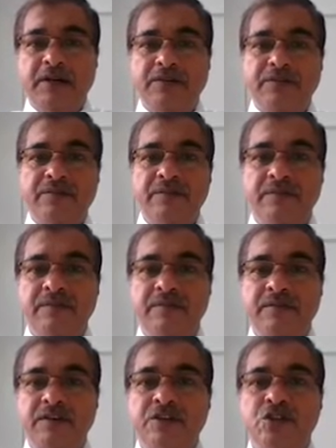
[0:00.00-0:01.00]
of
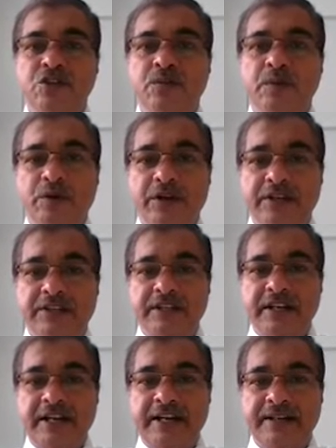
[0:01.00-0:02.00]
Consumer
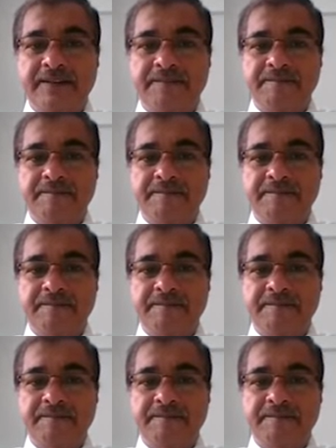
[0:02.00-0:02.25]
Protection Act.